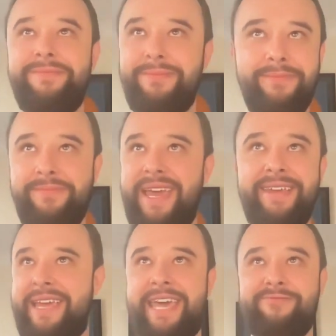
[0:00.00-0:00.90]
you
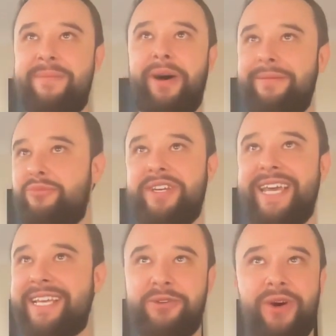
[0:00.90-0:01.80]
hit the red button, press
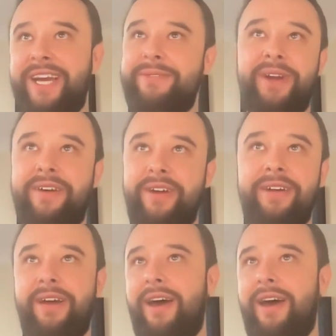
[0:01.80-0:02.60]
yes twice, whatever.